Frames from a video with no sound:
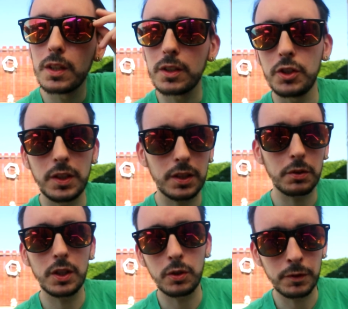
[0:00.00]
because you can
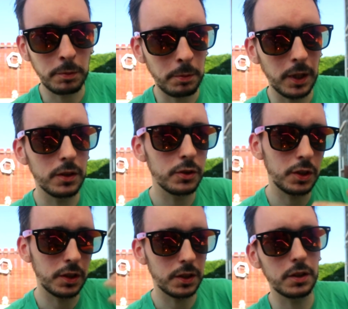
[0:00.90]
still take off the propellers,
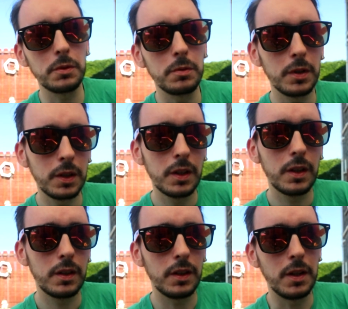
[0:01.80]
you can still
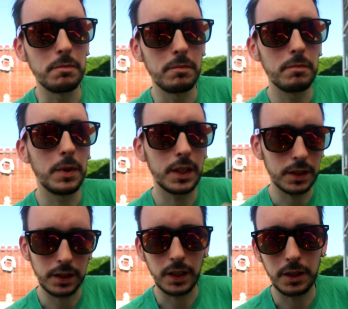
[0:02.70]
make
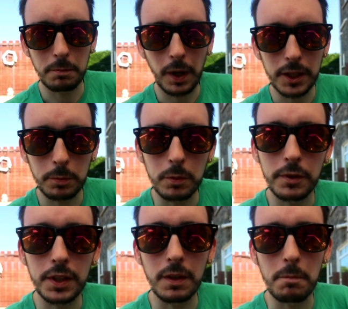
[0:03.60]
it slightly compatible
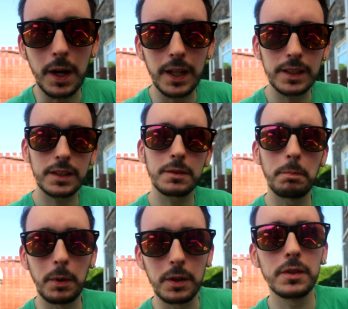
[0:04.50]
with certain bags,
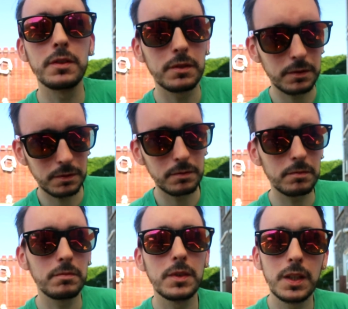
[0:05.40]
but
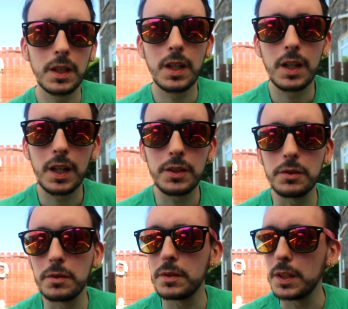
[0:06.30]
you
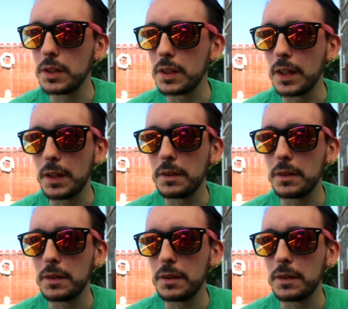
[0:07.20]
know, it's